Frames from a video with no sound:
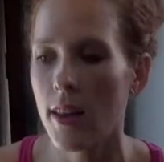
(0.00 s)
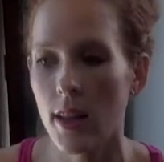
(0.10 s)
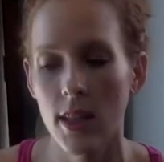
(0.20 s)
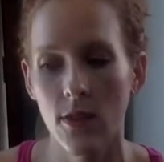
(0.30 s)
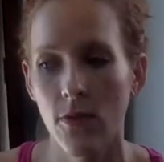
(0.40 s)
that
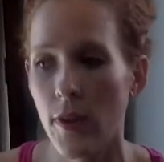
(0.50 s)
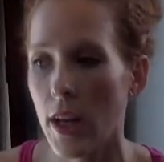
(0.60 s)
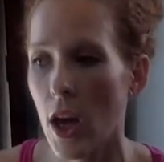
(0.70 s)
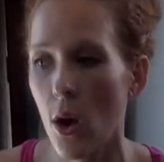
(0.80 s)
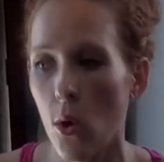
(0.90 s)
this
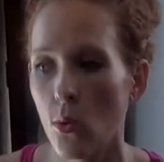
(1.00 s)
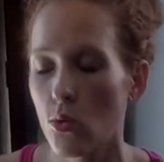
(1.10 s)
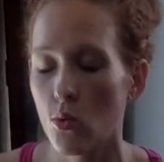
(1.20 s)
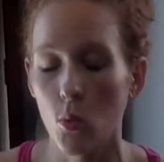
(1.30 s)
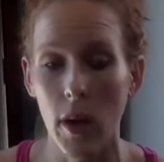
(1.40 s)
video
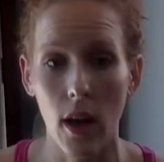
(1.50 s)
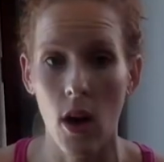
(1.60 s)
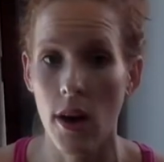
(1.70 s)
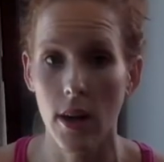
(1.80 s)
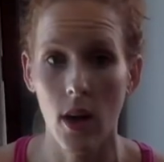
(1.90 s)
went
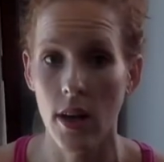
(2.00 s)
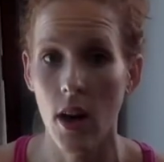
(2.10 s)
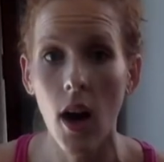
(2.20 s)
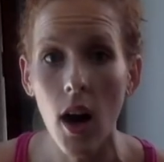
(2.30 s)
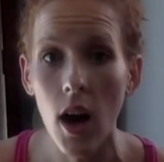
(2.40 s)
on and on and
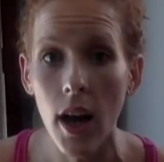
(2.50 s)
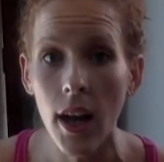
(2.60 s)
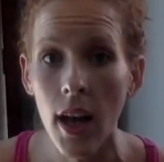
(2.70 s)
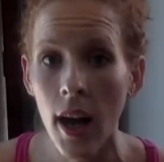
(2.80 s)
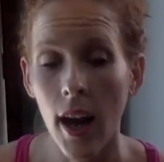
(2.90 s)

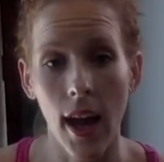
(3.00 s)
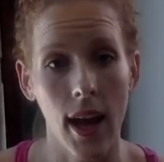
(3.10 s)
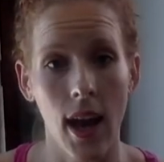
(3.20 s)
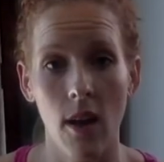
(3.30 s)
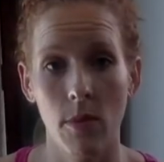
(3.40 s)
on,
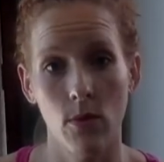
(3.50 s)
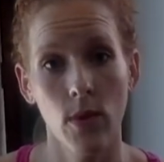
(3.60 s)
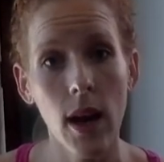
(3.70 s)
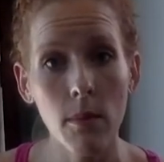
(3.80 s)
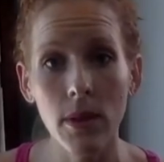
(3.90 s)
and I've been
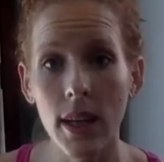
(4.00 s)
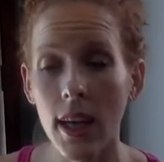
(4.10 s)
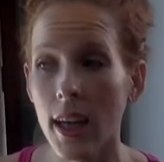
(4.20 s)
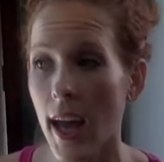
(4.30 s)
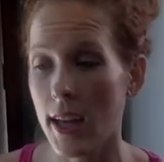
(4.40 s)

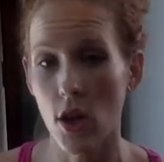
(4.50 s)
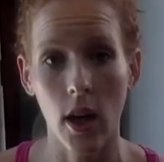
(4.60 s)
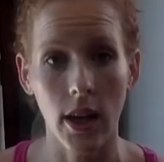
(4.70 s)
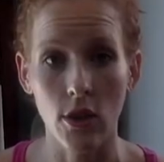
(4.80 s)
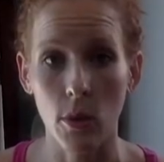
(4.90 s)
rambling and
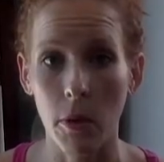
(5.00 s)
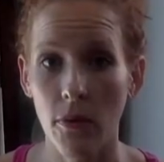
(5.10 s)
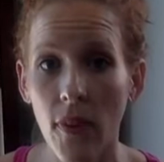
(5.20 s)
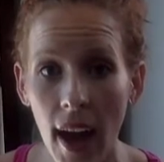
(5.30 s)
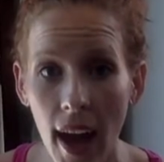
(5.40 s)
talking super
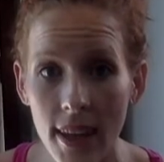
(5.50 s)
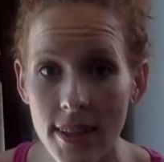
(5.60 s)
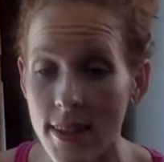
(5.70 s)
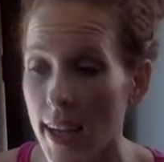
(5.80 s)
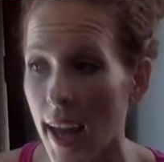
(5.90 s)

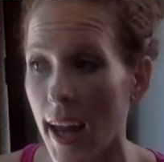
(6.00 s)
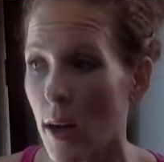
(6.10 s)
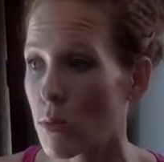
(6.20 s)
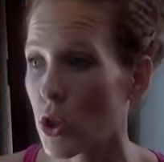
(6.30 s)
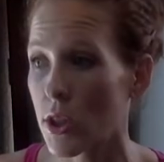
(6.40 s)
fast, and
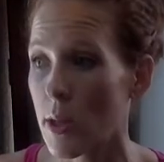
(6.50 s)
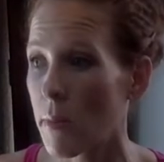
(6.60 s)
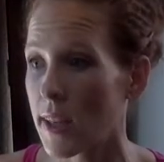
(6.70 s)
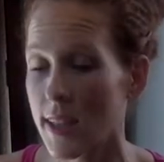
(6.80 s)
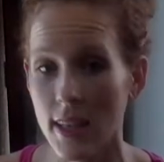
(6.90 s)
I'm sure
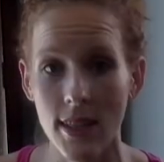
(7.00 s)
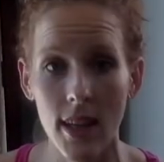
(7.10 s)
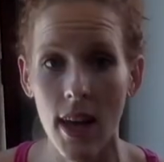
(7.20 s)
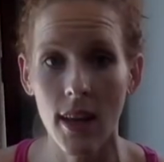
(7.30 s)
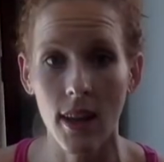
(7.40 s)
somebody's going to say
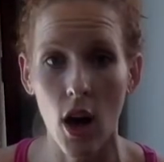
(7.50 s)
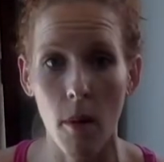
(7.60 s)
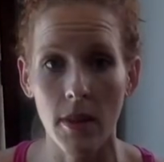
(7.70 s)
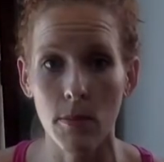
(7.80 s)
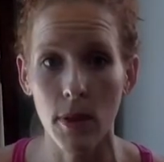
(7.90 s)
that in the
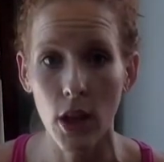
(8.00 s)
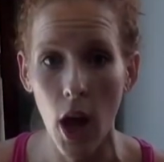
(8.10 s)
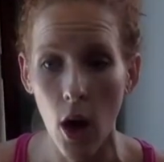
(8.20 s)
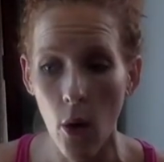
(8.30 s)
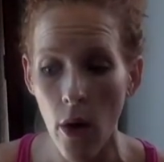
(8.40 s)
comments
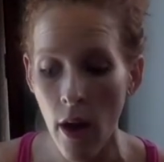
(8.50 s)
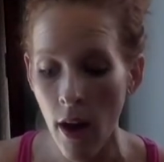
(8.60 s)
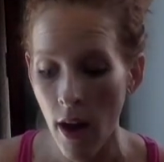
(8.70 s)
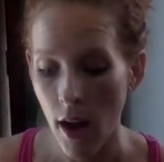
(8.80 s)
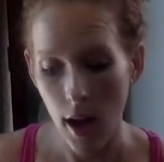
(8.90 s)
below.
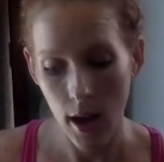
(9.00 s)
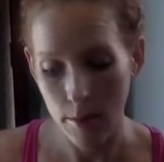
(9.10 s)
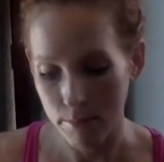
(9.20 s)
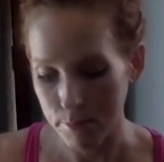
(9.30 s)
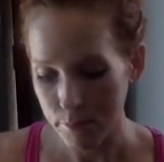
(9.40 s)

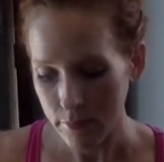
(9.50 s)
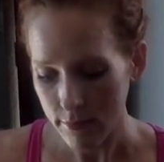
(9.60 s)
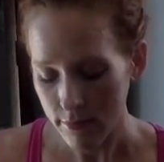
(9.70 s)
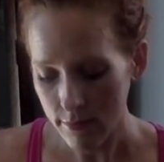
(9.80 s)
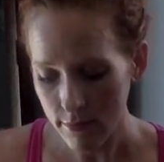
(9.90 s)

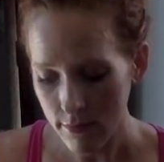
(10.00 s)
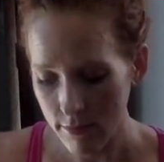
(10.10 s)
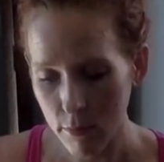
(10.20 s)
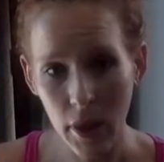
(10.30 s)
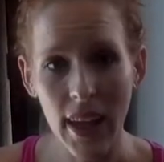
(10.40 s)

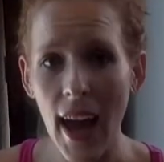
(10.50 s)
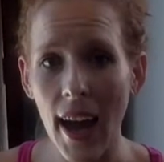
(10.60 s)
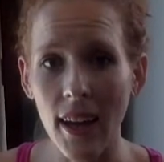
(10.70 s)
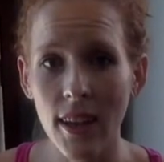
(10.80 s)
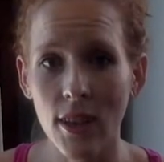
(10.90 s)
But yeah,
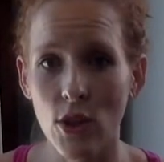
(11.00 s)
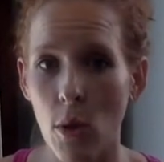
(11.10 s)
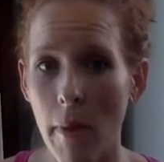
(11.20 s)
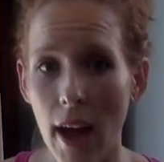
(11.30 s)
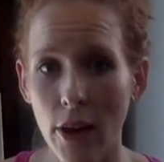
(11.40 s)
so
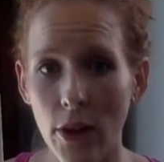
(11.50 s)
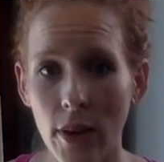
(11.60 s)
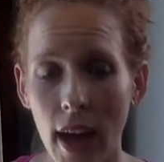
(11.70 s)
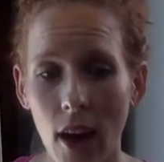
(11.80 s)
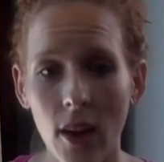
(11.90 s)
macro
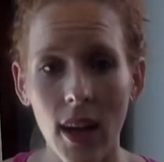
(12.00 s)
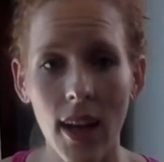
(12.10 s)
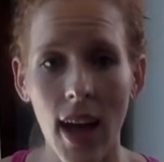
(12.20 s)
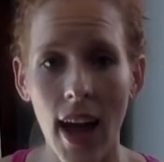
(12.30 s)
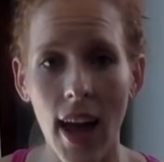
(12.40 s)
counting,
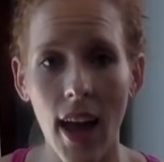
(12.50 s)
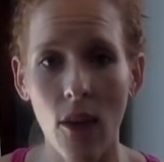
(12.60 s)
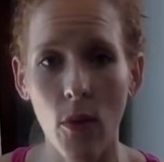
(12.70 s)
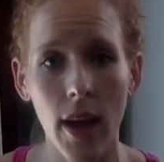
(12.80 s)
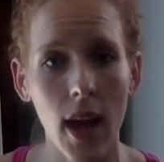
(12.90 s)

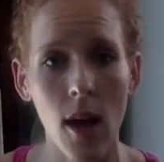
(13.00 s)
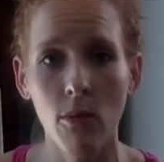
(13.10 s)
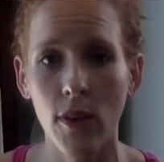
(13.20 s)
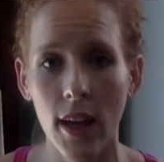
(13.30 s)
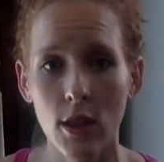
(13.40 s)

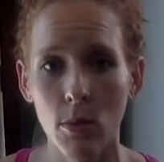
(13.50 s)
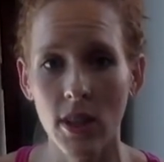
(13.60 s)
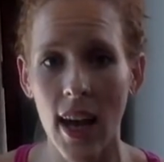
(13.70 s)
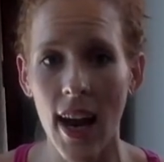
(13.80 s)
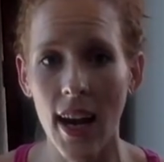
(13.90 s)
IIFYM, flexible
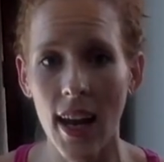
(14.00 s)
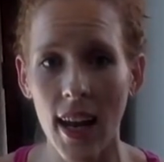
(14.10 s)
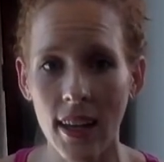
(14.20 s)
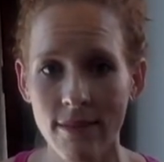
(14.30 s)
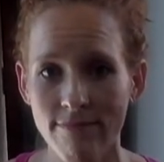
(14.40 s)

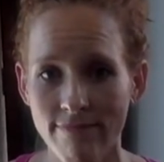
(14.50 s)
dieting,